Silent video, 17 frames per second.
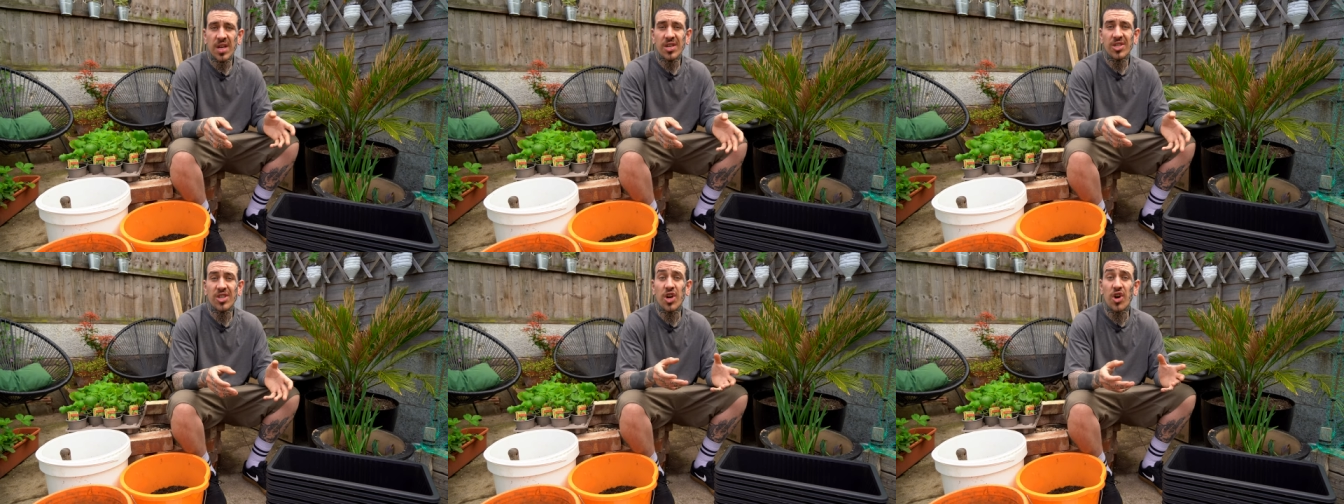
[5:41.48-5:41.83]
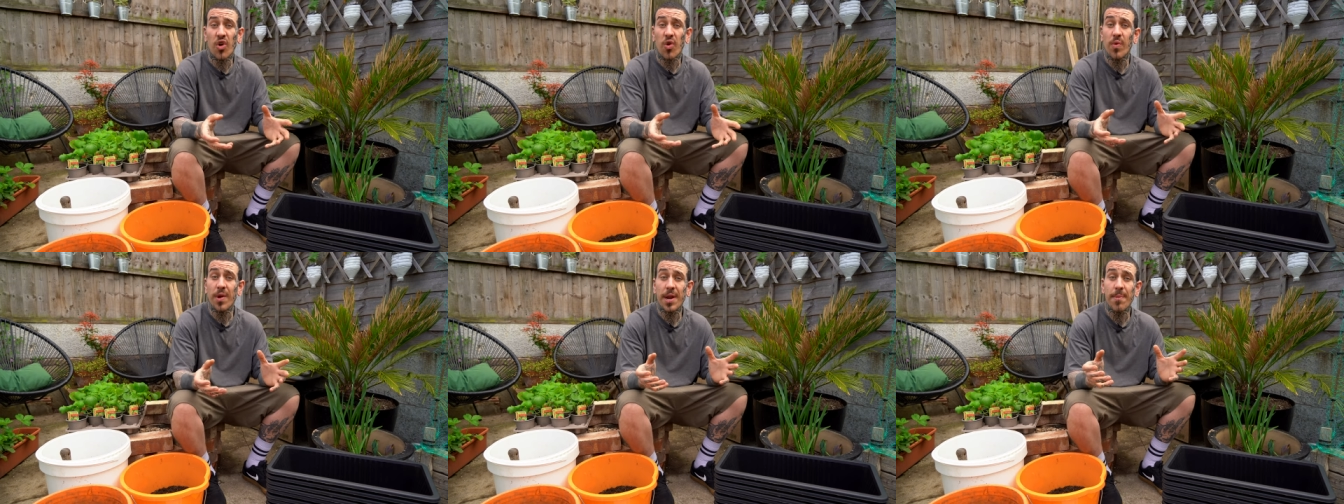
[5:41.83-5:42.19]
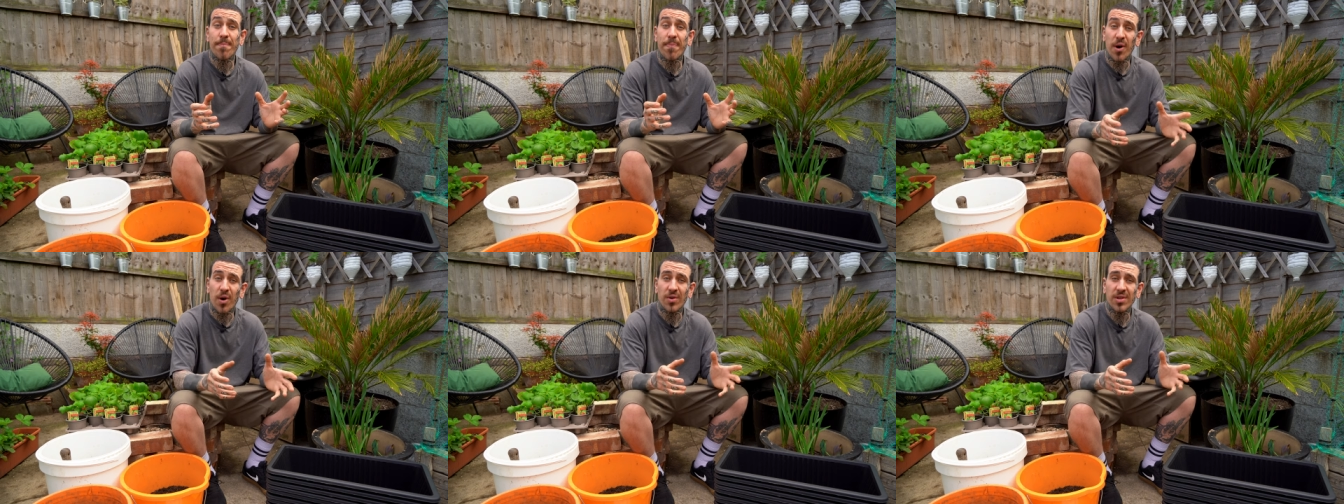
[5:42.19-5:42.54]
so growing in
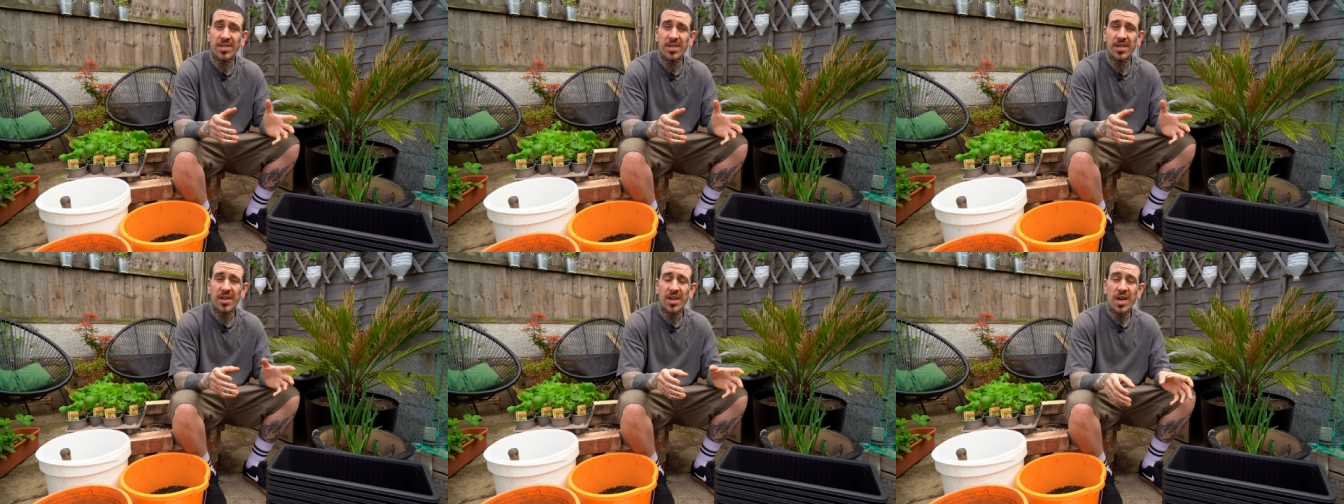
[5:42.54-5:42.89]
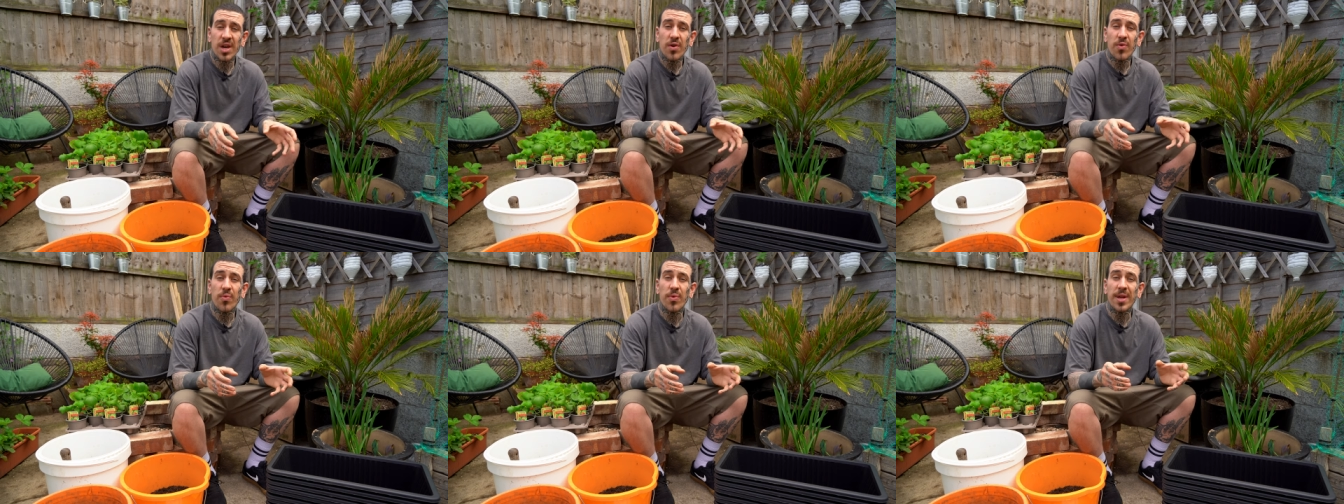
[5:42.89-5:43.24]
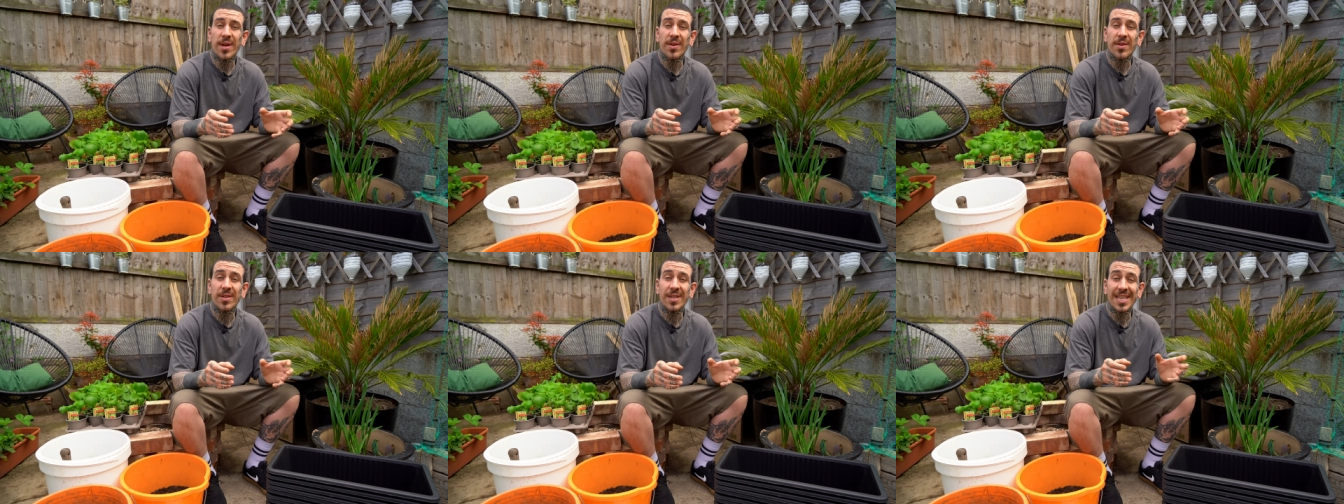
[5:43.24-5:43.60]
pots
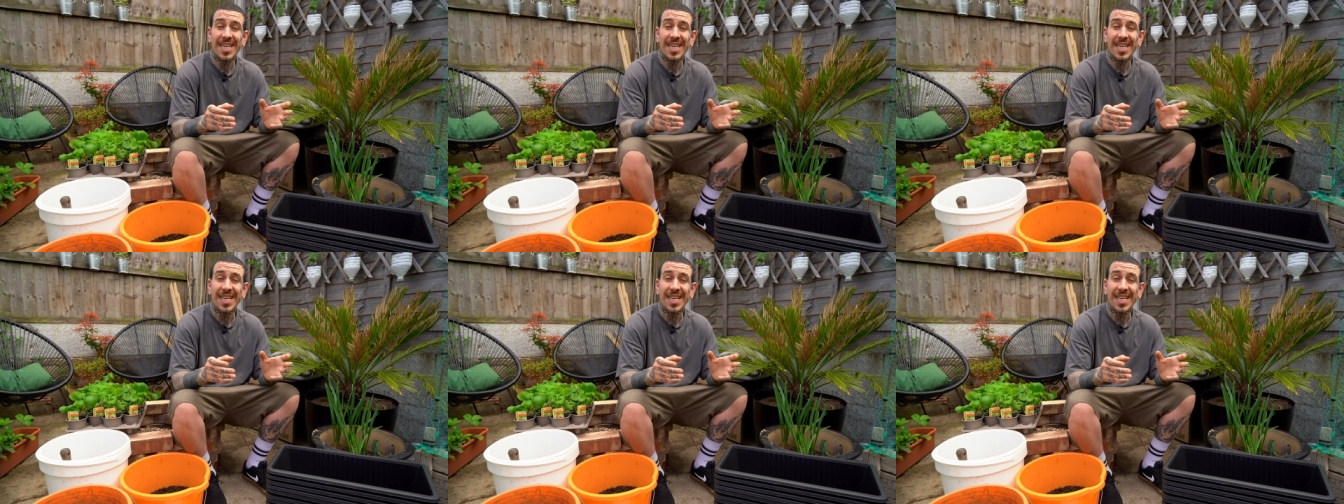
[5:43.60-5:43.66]
will